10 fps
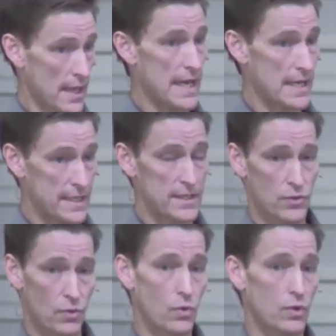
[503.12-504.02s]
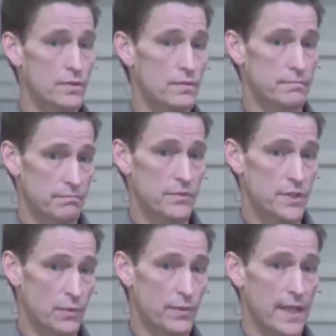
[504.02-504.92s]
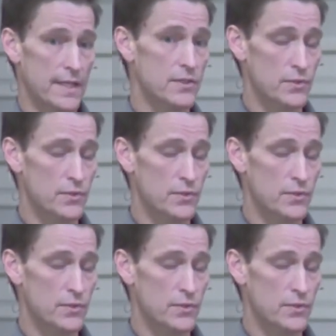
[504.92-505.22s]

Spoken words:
Hades, or stuck with Hades,